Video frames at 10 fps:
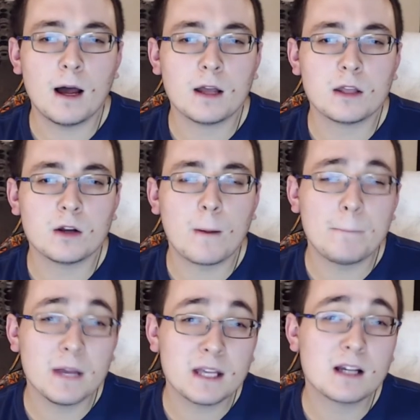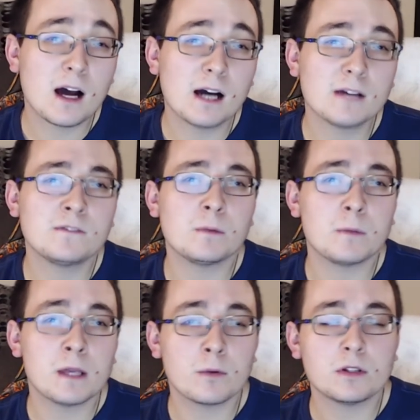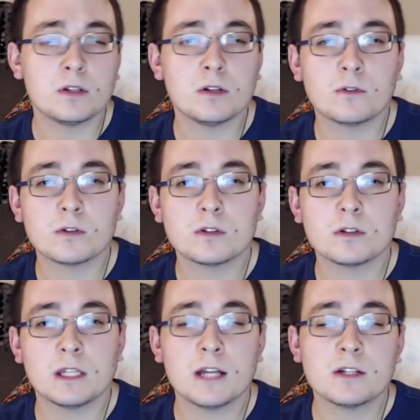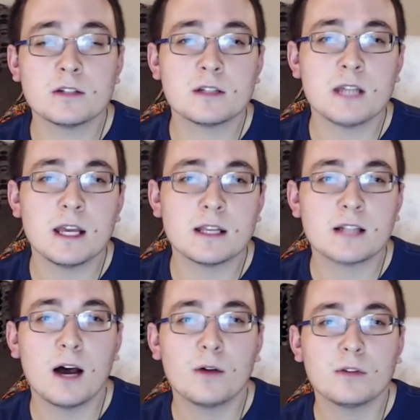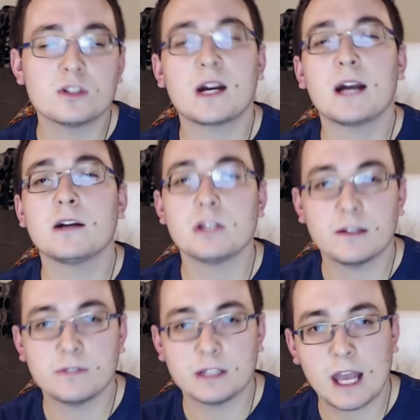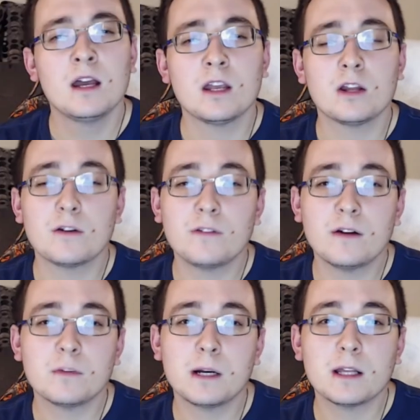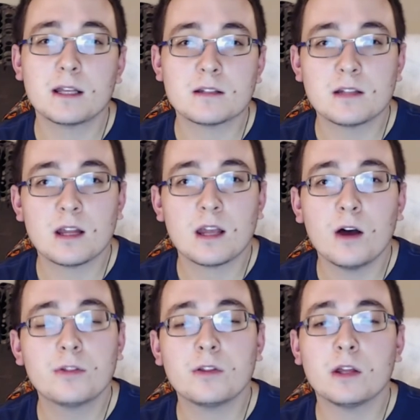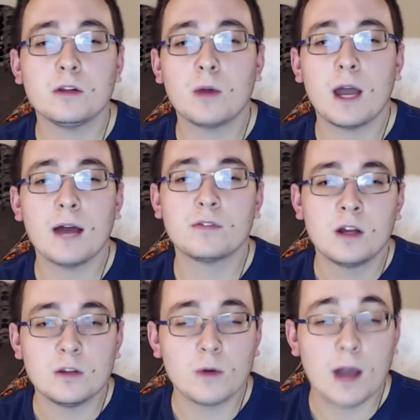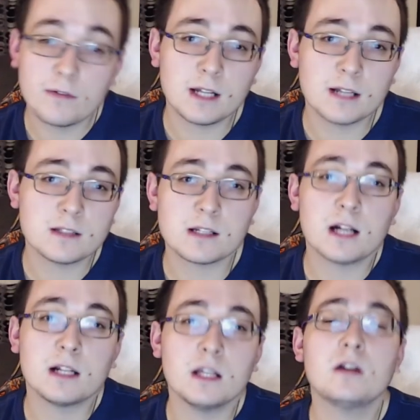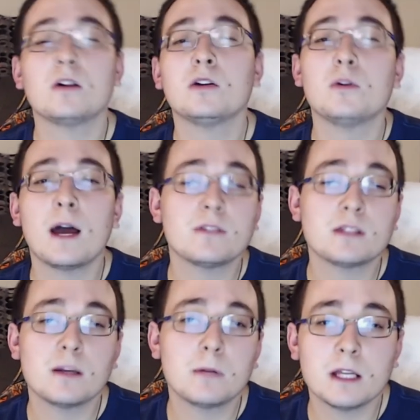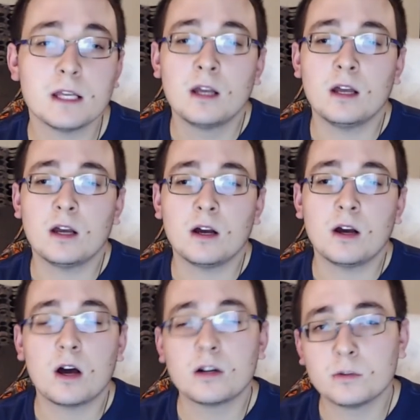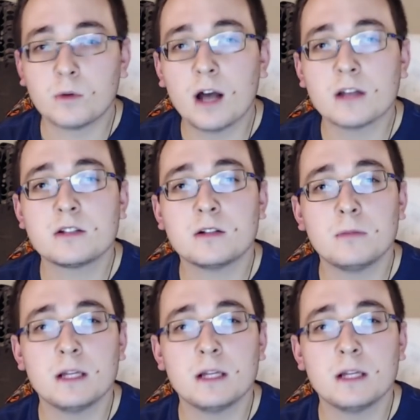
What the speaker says: a big con for me with the universal DH is it takes out the strategy of the game. You know, if everybody can stay healthy and you have a designated hitter and you have somebody on your roster meant